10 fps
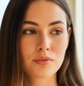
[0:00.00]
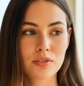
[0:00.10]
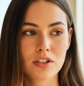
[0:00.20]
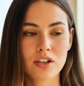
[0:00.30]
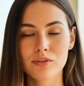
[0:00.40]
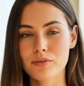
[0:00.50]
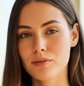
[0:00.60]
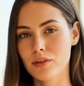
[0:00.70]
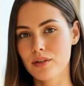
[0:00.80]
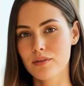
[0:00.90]
That's
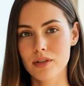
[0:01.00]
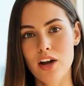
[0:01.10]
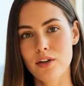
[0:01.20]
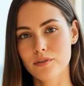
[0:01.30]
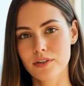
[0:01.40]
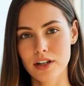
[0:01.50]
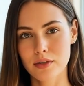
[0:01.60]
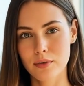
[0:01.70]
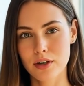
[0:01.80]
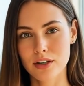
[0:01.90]
fine. We
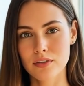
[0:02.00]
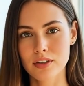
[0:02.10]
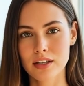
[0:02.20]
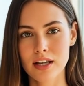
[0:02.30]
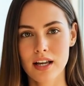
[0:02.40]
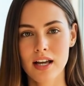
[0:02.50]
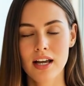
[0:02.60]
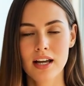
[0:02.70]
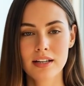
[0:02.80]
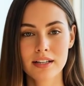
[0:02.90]
work with new faces
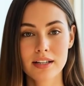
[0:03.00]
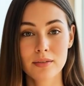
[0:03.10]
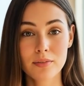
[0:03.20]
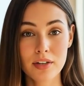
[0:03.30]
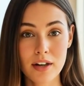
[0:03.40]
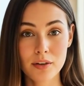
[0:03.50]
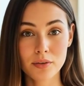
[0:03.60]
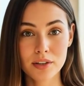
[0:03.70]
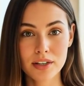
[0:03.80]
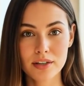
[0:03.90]
all the time.
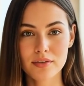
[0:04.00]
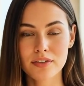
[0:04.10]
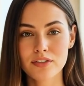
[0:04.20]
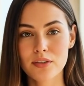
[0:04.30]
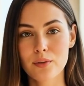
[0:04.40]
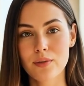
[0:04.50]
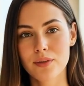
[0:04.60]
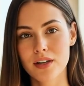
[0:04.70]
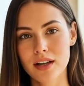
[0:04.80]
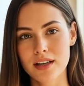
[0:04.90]
We're prepared to
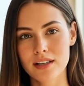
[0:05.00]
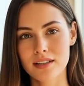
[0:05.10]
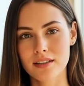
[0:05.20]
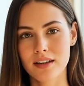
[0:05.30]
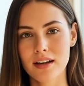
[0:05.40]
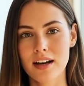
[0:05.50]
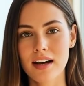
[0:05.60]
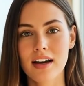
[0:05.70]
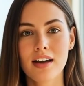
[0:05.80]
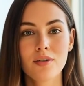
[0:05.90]
offer
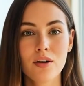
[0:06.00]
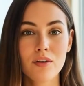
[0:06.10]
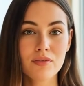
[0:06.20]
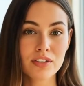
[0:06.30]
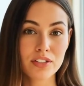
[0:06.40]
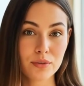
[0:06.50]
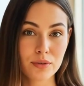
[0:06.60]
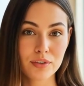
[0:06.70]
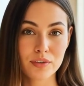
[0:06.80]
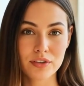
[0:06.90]
$2,000 for a
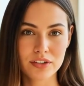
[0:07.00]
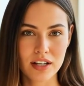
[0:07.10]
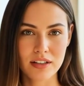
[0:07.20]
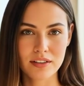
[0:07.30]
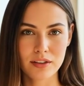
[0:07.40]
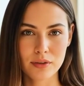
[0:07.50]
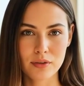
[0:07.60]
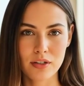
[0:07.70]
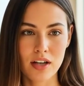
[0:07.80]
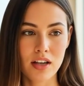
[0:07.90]
one-day shoot.
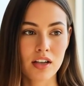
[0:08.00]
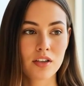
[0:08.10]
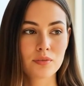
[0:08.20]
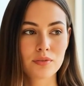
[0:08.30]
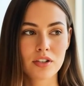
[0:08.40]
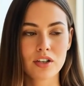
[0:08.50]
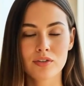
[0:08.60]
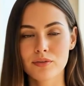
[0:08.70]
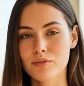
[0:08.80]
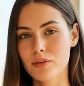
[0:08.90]

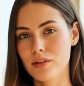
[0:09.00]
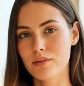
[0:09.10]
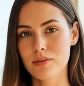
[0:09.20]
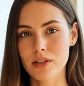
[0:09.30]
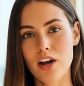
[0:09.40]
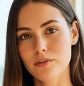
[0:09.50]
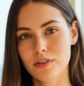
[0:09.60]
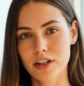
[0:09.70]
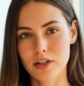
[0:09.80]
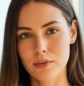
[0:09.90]
The amount stunned
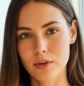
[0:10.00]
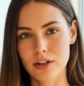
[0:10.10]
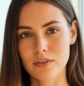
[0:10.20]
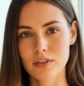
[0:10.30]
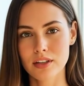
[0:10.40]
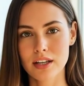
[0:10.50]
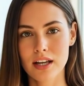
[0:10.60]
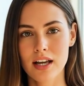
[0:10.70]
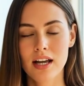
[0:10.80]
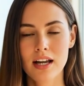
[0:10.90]
me.
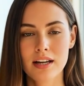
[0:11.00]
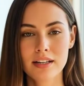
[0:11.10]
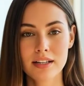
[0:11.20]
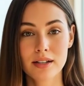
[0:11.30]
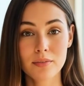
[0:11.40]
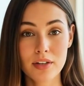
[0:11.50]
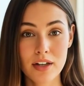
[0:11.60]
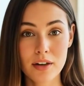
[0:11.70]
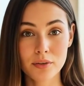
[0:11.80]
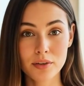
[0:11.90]
$2,000 was more than
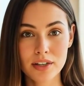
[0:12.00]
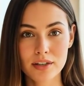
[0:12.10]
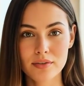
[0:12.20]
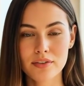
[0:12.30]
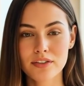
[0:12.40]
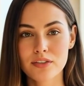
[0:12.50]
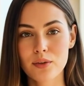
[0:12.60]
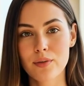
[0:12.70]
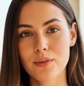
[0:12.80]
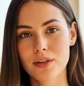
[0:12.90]
a month's bakery
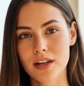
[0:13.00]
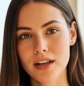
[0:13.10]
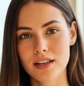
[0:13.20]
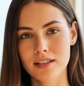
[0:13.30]
wages.